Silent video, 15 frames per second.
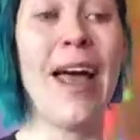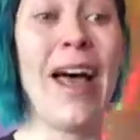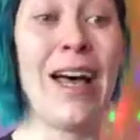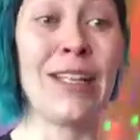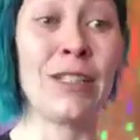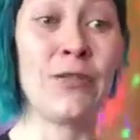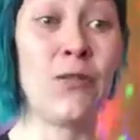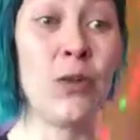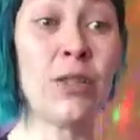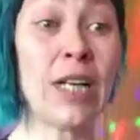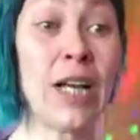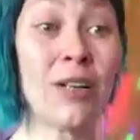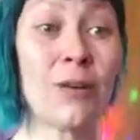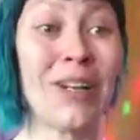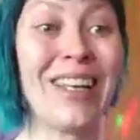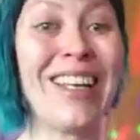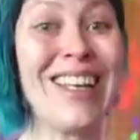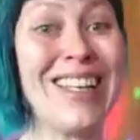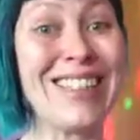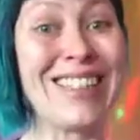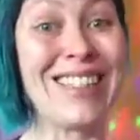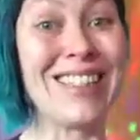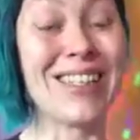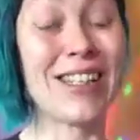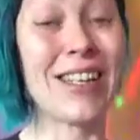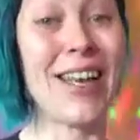as food coloring isn't